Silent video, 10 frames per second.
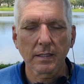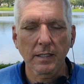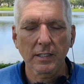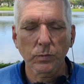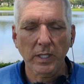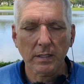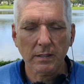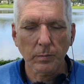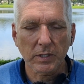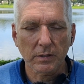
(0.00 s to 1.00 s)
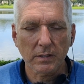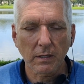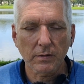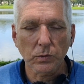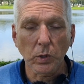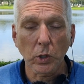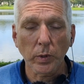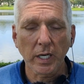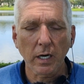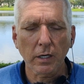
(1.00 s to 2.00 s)
as we accept ourselves where
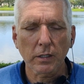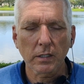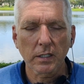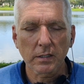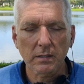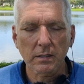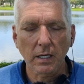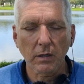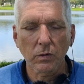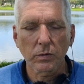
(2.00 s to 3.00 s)
we are in this now,